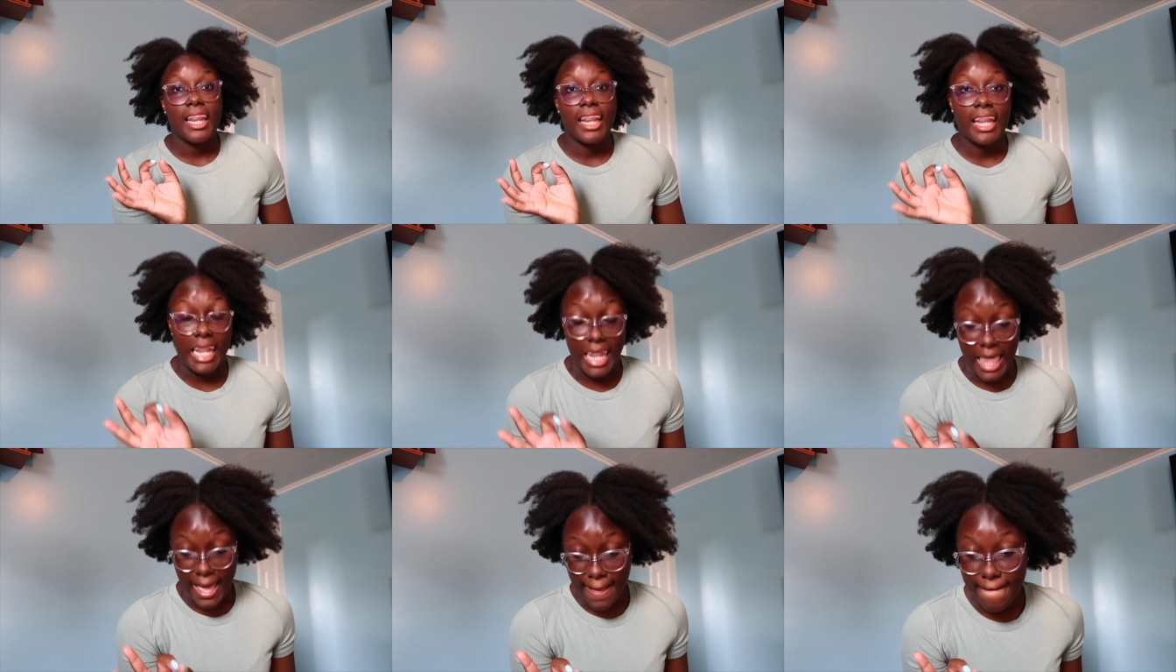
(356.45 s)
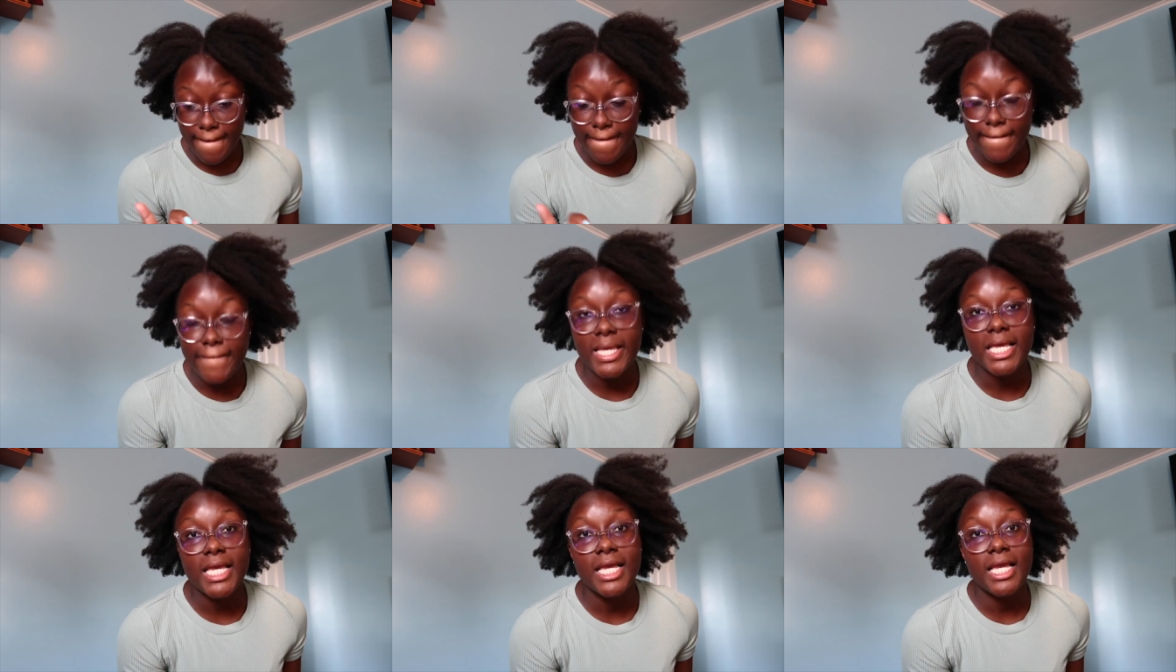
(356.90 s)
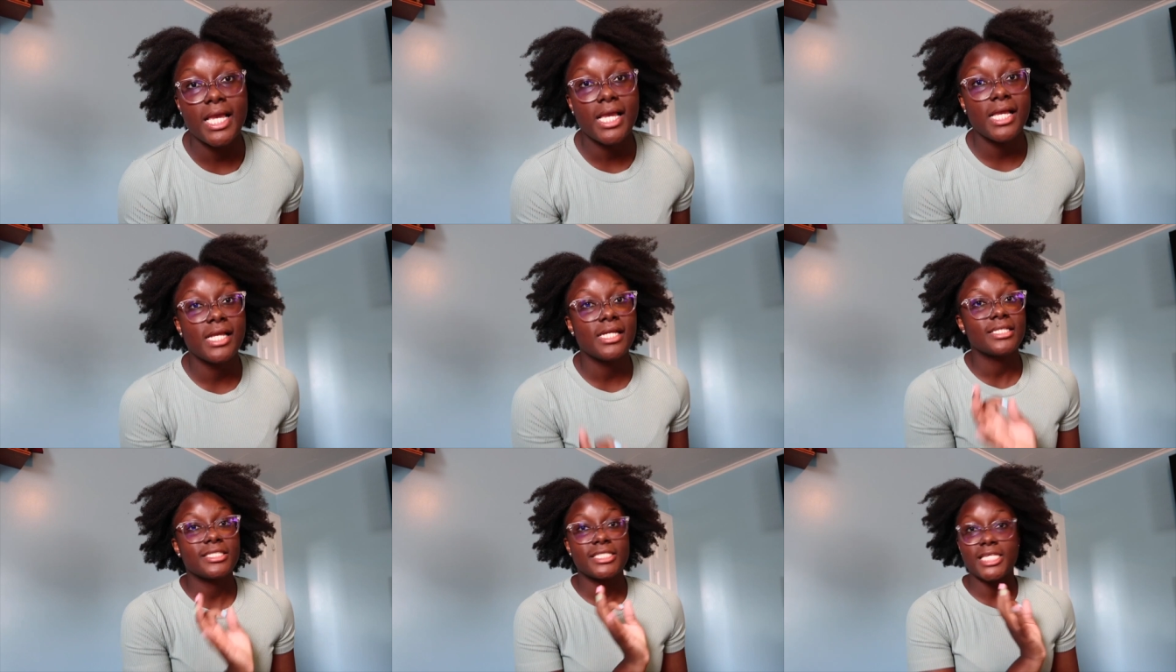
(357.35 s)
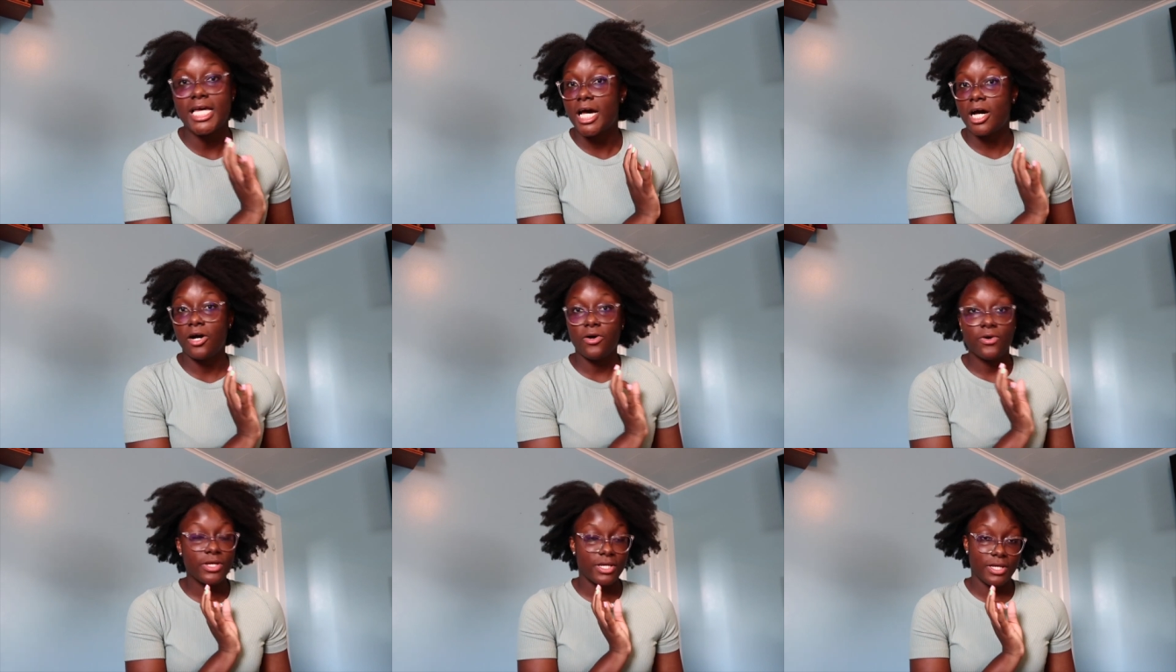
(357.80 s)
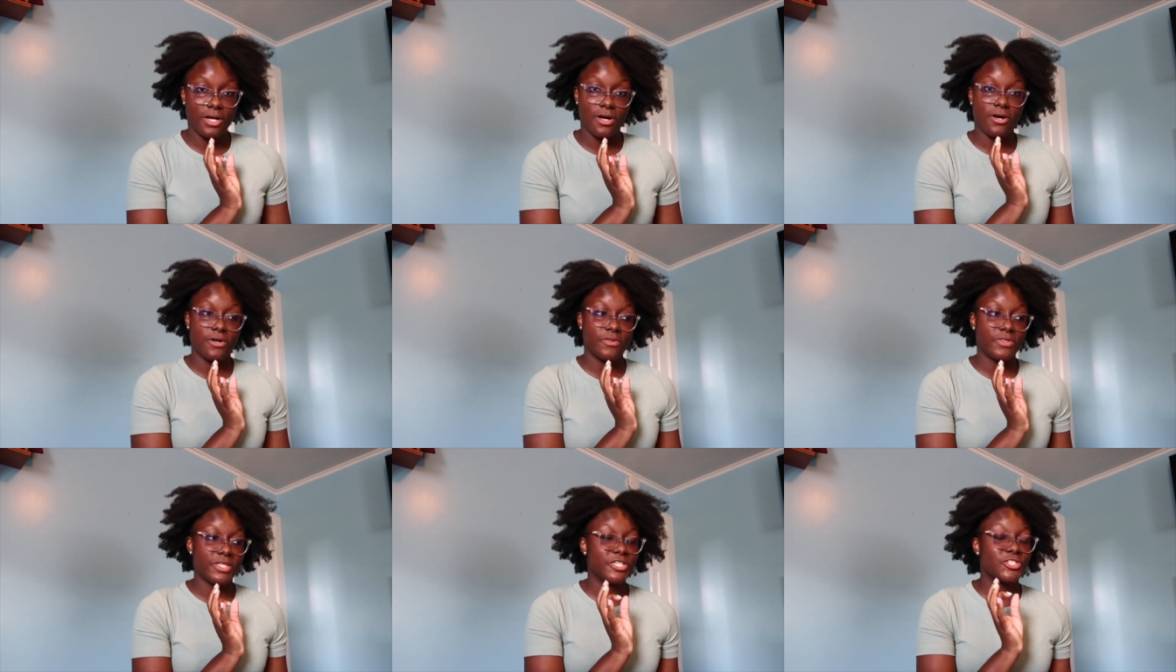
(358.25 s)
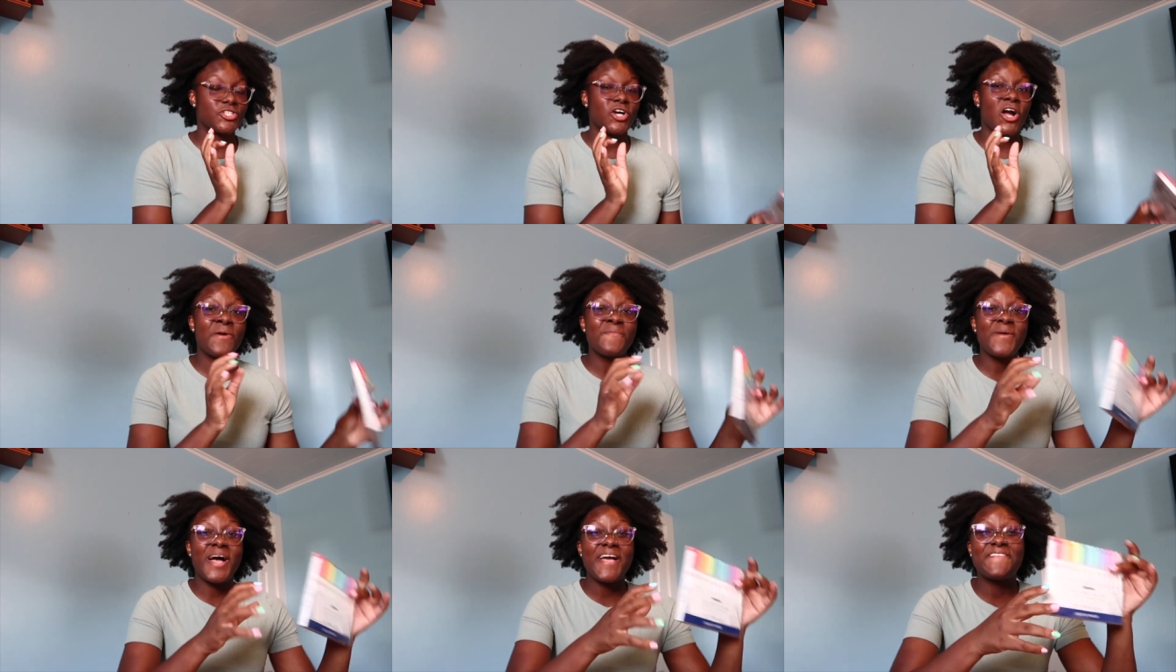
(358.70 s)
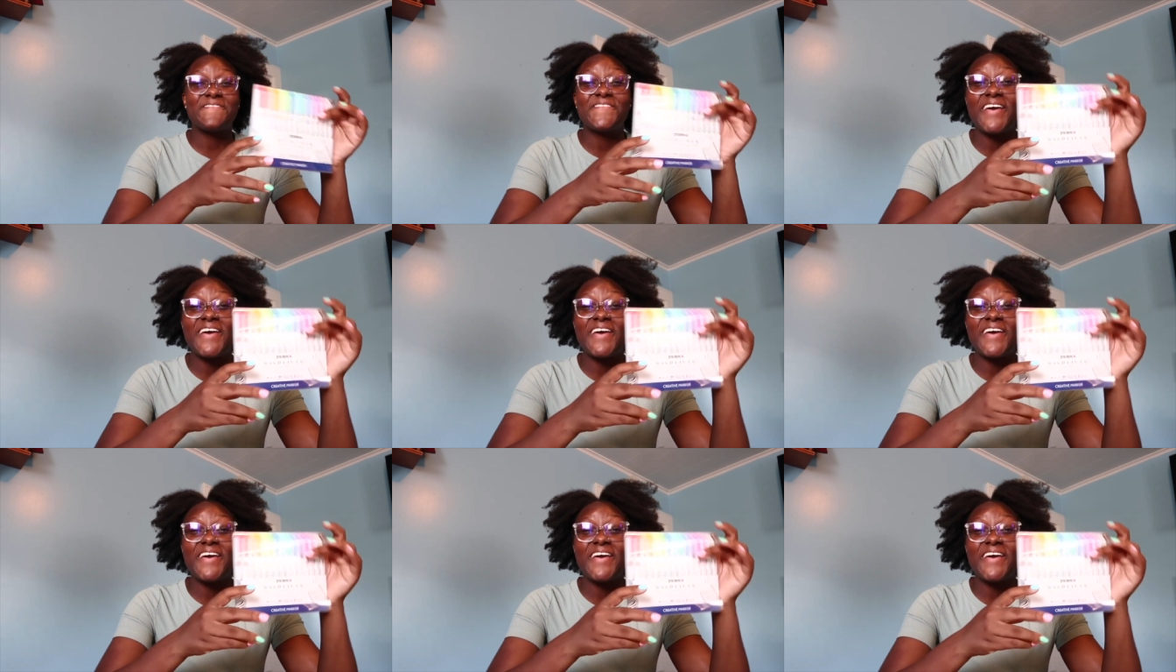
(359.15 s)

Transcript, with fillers: Let me tell y'all, these are my